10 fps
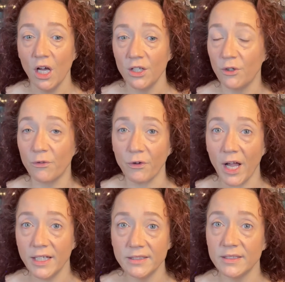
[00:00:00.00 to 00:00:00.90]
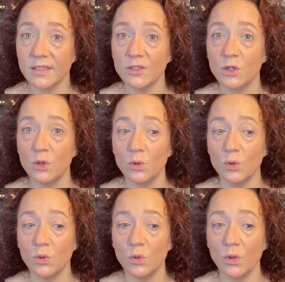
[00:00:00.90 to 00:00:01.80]
your friends
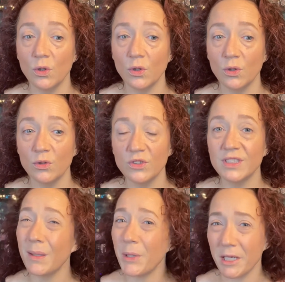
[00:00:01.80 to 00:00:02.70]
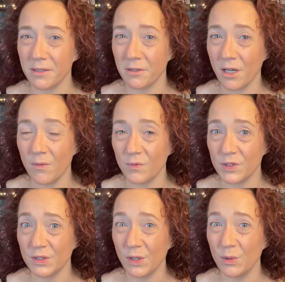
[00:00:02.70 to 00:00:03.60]
to step out of their
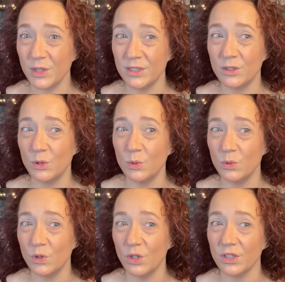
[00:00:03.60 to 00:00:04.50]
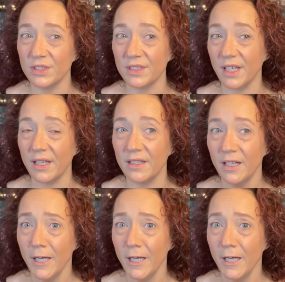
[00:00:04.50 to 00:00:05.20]
comfort zone and do looks that